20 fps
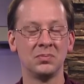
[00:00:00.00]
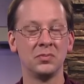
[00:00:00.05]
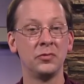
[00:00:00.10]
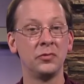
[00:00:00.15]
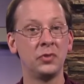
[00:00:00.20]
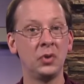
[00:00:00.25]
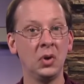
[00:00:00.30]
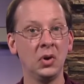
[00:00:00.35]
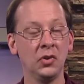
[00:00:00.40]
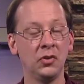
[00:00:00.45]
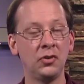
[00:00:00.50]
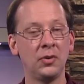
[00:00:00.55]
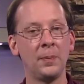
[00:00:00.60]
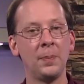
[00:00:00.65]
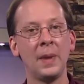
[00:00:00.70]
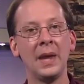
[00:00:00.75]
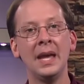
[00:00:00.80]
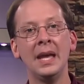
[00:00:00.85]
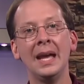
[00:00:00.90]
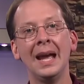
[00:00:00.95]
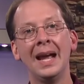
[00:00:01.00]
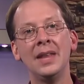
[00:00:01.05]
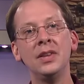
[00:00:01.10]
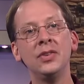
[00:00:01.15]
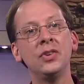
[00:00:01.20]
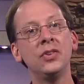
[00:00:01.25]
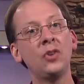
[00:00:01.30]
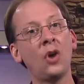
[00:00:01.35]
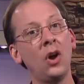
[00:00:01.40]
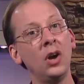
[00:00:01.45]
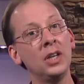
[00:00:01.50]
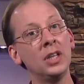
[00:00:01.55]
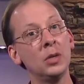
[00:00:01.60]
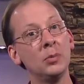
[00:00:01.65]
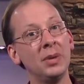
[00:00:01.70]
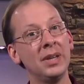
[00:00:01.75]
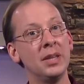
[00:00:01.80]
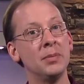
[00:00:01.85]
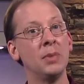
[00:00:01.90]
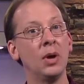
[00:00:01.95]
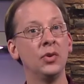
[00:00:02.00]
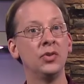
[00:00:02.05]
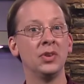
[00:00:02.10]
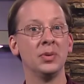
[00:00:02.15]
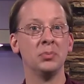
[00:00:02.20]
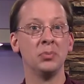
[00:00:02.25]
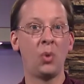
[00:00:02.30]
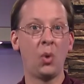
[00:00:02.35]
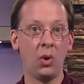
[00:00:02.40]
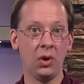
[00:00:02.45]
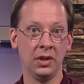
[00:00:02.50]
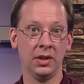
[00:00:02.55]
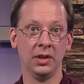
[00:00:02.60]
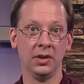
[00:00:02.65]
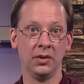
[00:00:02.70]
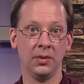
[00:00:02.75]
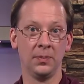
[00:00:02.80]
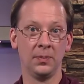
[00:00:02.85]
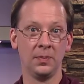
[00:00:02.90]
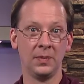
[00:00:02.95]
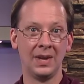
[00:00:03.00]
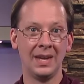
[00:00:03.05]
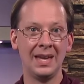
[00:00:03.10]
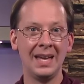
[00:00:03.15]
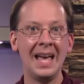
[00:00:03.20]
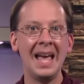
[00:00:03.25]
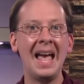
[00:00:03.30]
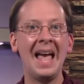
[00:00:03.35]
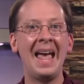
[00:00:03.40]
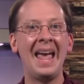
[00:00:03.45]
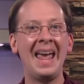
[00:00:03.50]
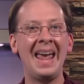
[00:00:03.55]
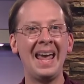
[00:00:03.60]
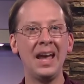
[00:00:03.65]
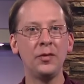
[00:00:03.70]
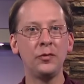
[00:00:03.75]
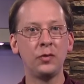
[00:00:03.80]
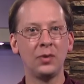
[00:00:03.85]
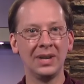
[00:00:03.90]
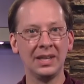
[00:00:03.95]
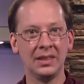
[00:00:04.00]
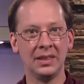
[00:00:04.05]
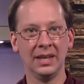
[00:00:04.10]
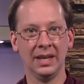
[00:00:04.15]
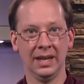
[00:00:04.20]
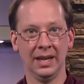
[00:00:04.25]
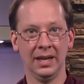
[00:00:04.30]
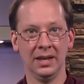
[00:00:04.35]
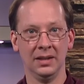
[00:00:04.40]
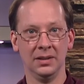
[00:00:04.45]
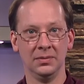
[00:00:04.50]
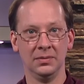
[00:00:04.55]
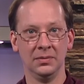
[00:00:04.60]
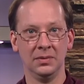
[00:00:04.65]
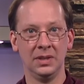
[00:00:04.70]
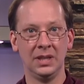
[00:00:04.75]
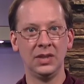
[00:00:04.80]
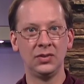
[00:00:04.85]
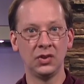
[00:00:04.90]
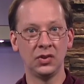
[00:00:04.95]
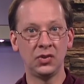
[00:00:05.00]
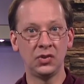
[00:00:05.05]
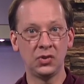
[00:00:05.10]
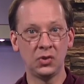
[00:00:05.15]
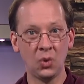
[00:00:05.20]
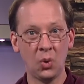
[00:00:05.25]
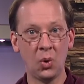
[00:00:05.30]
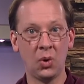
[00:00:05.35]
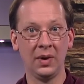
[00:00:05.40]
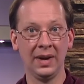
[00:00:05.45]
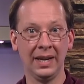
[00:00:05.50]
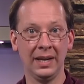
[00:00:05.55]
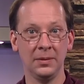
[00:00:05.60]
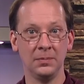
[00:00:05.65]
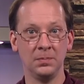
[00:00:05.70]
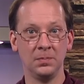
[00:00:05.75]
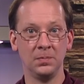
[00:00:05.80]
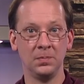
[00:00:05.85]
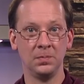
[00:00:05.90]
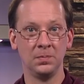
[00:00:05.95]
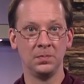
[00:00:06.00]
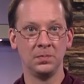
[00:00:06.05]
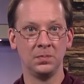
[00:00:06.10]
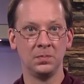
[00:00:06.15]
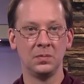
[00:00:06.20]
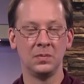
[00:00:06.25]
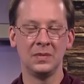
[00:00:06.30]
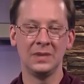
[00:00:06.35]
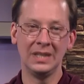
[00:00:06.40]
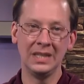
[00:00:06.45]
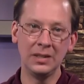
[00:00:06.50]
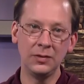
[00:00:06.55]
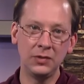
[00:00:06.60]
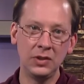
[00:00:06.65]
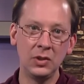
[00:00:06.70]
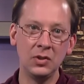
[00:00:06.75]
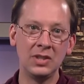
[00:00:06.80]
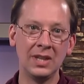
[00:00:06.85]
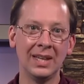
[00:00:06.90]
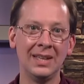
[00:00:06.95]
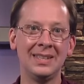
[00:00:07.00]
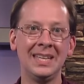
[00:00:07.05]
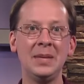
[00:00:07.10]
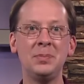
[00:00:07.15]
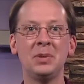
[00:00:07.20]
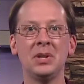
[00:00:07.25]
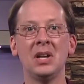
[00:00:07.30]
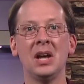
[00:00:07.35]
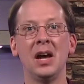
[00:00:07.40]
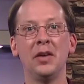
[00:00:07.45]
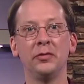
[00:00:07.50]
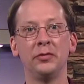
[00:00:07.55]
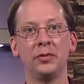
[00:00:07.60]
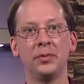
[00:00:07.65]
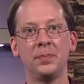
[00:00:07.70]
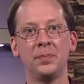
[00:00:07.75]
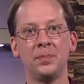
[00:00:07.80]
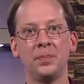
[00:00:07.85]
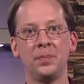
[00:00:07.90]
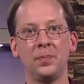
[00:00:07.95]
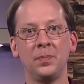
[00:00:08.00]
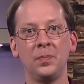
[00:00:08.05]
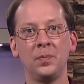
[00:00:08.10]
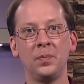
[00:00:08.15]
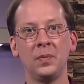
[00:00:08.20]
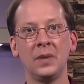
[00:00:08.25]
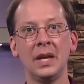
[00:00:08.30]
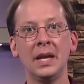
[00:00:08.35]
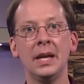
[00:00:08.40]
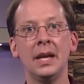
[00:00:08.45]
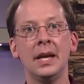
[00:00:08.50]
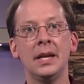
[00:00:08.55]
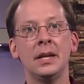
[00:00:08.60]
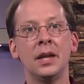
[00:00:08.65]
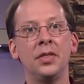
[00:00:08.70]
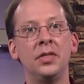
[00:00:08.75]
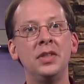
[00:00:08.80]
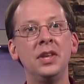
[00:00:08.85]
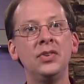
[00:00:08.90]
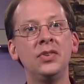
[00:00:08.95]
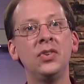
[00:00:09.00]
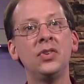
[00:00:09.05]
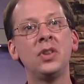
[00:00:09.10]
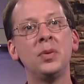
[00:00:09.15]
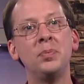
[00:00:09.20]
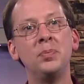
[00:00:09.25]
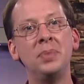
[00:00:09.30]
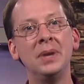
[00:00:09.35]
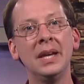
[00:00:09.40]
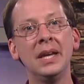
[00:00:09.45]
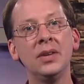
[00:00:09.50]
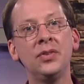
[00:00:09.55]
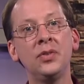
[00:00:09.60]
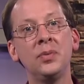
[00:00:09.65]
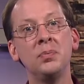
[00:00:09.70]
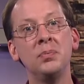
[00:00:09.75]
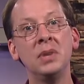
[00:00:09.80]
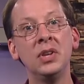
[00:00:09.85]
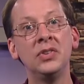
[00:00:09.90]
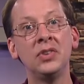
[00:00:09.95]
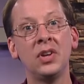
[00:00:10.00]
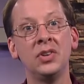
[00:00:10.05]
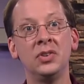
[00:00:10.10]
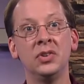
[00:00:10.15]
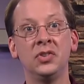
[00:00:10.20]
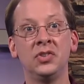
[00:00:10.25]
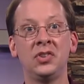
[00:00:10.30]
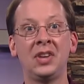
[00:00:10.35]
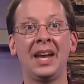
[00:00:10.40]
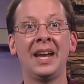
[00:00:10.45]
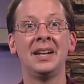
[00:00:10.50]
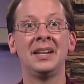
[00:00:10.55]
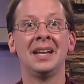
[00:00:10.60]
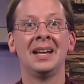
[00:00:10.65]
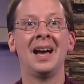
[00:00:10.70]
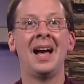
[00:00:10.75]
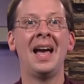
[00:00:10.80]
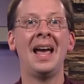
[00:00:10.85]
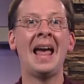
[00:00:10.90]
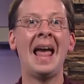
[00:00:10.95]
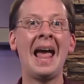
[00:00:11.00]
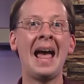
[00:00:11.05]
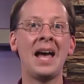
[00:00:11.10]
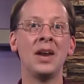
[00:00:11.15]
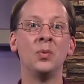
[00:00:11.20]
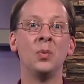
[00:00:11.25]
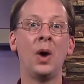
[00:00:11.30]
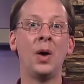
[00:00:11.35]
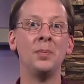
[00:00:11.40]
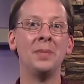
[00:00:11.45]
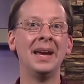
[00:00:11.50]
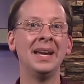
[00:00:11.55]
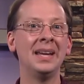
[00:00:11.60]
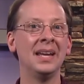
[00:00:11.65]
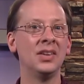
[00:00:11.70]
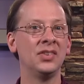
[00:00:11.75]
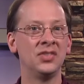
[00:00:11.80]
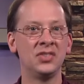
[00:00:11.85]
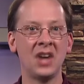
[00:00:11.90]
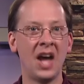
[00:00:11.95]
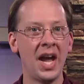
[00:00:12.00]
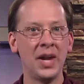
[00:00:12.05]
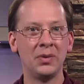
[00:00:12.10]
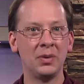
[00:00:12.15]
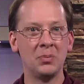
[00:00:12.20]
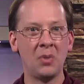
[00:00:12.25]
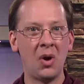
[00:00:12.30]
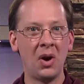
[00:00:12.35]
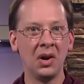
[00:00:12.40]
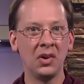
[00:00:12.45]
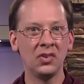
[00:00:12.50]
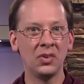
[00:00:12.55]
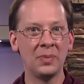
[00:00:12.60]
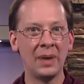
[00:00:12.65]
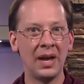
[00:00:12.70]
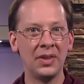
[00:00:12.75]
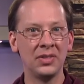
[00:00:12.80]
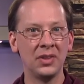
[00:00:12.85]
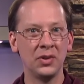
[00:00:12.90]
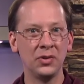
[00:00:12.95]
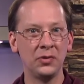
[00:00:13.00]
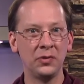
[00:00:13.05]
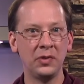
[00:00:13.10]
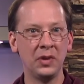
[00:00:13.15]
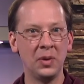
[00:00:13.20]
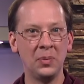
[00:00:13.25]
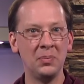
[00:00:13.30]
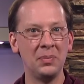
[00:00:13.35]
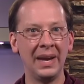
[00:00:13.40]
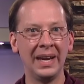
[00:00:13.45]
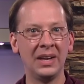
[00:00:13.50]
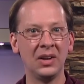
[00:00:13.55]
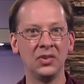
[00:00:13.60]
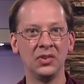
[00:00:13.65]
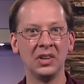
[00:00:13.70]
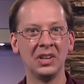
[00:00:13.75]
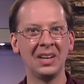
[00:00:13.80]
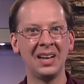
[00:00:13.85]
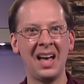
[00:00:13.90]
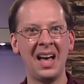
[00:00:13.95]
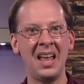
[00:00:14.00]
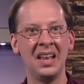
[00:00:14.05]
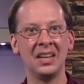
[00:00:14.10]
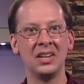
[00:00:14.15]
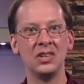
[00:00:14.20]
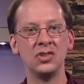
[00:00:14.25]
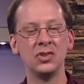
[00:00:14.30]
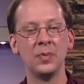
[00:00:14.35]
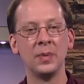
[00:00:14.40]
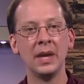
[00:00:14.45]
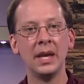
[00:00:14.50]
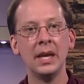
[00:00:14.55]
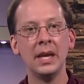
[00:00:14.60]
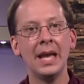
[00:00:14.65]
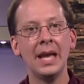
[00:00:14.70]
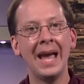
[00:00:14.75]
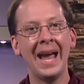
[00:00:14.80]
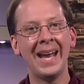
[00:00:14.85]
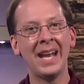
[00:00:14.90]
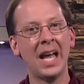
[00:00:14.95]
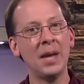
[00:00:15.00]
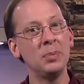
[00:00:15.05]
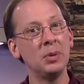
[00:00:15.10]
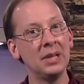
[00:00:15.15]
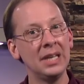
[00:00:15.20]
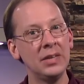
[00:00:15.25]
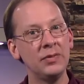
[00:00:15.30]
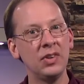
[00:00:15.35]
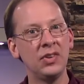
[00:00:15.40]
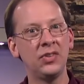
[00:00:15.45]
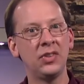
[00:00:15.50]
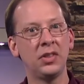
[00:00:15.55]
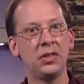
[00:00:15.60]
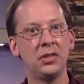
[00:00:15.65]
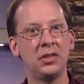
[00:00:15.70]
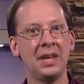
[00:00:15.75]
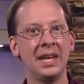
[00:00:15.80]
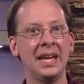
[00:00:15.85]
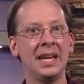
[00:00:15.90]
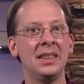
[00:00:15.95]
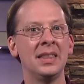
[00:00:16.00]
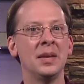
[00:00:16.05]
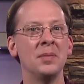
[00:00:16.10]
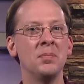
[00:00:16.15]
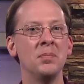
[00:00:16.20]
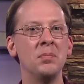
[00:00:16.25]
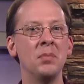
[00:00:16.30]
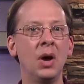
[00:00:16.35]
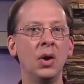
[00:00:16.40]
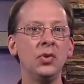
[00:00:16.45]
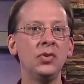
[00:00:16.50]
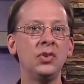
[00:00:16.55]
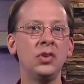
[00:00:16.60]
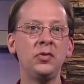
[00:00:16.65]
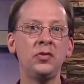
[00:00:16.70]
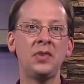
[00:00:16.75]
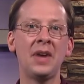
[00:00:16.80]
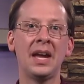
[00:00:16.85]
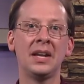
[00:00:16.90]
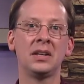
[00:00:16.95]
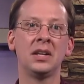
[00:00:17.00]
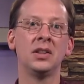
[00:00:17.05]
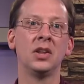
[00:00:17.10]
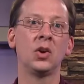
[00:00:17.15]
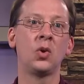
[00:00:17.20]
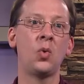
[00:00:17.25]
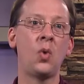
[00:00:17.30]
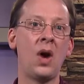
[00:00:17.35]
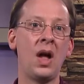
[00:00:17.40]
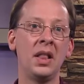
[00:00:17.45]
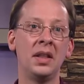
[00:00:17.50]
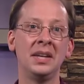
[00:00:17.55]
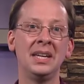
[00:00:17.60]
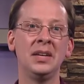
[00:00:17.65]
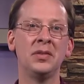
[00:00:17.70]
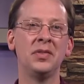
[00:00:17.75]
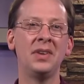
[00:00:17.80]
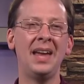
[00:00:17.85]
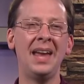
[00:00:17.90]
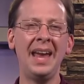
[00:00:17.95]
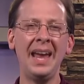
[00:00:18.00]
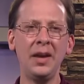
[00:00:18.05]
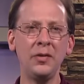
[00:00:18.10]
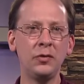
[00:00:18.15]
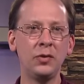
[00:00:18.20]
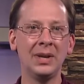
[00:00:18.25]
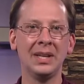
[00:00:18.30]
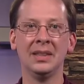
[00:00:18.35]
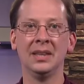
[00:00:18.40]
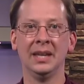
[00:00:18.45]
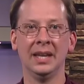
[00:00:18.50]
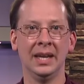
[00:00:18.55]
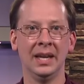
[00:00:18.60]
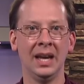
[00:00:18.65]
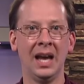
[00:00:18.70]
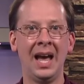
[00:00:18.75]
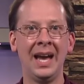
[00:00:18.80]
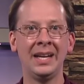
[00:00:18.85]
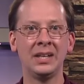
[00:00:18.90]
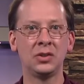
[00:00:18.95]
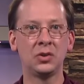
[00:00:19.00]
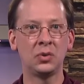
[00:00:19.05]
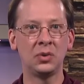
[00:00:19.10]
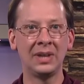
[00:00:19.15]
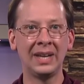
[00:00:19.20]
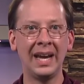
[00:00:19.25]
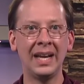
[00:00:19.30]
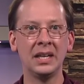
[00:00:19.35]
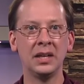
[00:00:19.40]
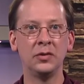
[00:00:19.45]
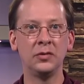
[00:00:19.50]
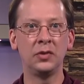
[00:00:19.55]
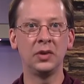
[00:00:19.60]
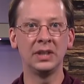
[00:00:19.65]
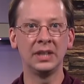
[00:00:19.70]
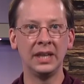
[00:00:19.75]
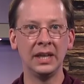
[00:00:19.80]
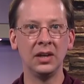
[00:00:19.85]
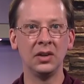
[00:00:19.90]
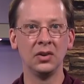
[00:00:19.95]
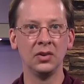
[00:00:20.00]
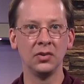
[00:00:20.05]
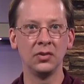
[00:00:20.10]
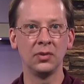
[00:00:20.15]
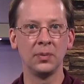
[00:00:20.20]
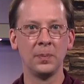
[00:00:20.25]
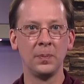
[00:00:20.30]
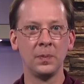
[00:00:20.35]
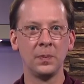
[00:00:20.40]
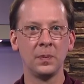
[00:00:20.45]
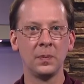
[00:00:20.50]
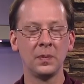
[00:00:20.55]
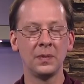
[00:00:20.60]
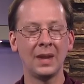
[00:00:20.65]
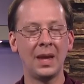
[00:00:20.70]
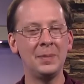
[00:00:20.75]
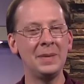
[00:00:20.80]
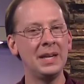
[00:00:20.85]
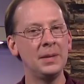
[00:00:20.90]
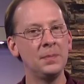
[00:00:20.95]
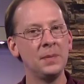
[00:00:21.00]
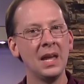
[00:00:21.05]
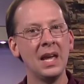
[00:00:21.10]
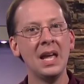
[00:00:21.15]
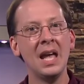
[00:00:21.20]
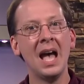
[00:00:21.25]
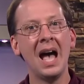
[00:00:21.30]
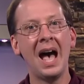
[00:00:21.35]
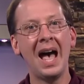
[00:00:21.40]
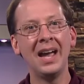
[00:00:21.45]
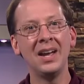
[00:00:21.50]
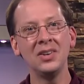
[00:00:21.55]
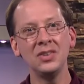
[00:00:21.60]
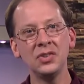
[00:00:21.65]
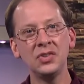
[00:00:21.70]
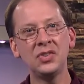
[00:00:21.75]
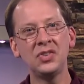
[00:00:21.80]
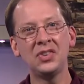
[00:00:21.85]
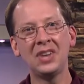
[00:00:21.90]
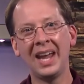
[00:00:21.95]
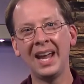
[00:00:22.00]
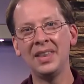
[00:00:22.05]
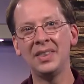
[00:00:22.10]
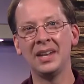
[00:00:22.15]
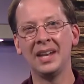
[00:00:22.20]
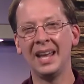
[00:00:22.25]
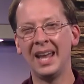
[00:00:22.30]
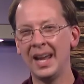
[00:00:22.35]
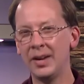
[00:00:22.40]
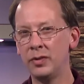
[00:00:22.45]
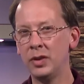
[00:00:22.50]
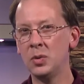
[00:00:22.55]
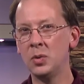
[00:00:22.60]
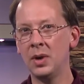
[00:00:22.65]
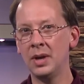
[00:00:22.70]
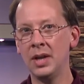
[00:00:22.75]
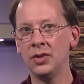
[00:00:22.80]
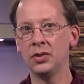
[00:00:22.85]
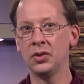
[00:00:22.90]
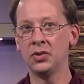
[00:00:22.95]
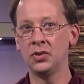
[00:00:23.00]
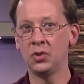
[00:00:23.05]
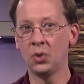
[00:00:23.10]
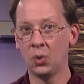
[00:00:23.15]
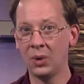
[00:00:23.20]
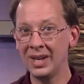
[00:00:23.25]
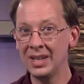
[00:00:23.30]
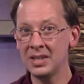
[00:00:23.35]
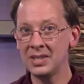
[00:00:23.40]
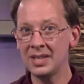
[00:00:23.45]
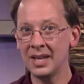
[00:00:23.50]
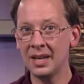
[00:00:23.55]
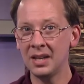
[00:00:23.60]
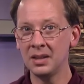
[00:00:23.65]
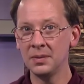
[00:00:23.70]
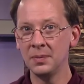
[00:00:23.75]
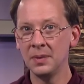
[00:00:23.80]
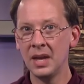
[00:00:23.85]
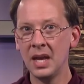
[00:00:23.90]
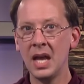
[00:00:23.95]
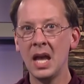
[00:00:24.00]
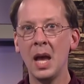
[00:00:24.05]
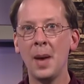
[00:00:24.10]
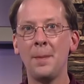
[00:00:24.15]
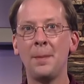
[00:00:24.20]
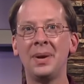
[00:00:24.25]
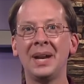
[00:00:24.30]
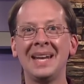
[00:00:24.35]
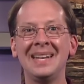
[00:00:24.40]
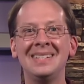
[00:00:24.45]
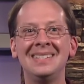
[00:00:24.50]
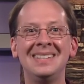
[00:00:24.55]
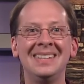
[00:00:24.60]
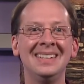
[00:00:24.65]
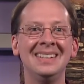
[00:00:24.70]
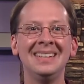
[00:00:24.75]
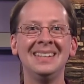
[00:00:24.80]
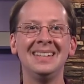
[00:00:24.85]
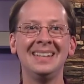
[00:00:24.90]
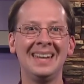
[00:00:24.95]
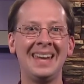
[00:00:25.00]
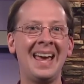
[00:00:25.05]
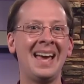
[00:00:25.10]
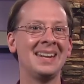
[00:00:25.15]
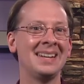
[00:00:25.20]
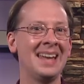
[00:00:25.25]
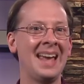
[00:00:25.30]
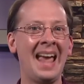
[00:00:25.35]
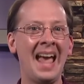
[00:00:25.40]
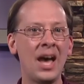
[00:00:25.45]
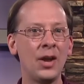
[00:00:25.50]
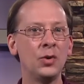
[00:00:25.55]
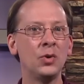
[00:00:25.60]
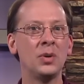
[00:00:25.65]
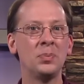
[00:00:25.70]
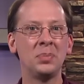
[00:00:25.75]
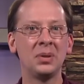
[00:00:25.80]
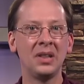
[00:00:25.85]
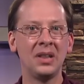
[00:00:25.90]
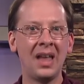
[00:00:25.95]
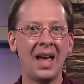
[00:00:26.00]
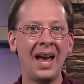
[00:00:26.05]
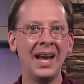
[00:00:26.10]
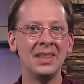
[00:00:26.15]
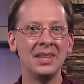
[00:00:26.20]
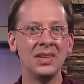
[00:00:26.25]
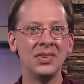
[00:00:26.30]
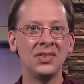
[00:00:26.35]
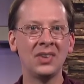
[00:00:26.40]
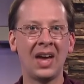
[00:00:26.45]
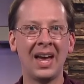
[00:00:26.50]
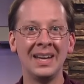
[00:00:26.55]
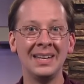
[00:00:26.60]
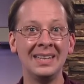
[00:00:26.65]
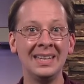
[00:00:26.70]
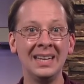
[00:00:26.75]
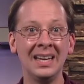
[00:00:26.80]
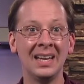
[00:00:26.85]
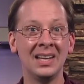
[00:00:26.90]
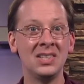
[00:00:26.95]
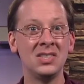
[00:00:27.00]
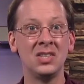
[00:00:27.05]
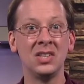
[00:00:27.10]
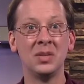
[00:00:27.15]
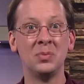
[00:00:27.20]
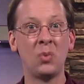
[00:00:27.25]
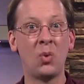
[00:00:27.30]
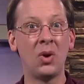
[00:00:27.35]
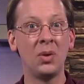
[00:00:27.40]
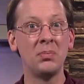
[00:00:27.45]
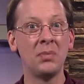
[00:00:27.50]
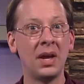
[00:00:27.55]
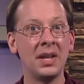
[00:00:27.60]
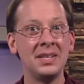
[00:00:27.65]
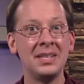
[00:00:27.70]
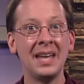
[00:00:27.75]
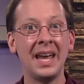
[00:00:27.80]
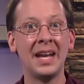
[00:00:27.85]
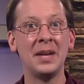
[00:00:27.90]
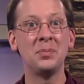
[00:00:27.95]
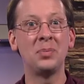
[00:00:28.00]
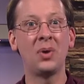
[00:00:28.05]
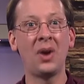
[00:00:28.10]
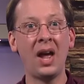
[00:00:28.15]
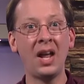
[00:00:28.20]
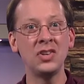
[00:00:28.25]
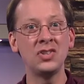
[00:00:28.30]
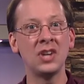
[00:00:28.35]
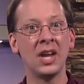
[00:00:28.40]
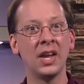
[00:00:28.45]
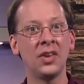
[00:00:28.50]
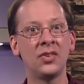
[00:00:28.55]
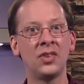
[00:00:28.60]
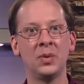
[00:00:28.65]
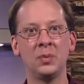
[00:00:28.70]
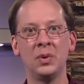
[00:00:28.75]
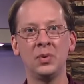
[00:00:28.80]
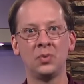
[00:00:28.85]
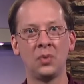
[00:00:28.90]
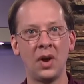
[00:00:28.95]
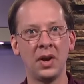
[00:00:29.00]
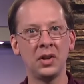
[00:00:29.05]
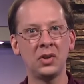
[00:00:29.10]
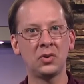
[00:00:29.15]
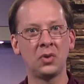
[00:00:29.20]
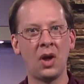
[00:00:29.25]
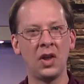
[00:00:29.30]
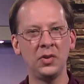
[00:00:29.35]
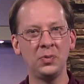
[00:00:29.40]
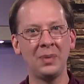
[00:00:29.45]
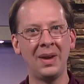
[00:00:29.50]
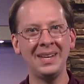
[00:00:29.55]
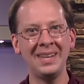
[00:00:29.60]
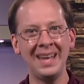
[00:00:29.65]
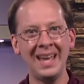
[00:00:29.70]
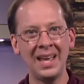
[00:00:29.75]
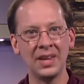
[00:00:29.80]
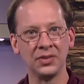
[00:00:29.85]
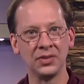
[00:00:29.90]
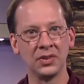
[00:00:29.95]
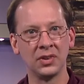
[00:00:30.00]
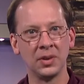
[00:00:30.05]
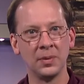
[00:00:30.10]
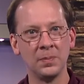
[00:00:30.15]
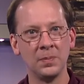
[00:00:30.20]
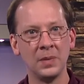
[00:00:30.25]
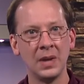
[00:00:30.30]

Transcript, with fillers: First, and this is arguably the most important, everything is a story if you dig deep enough. Now, this is the biggest misunderstanding I had while making snide remarks about those filmmakers in college. And I believe it's the thing that most affected the quality of everything I had created for years. I mean, I understand that everyone has a story to tell, but I didn't get how to apply this idea to the more mundane projects that would run across my desk.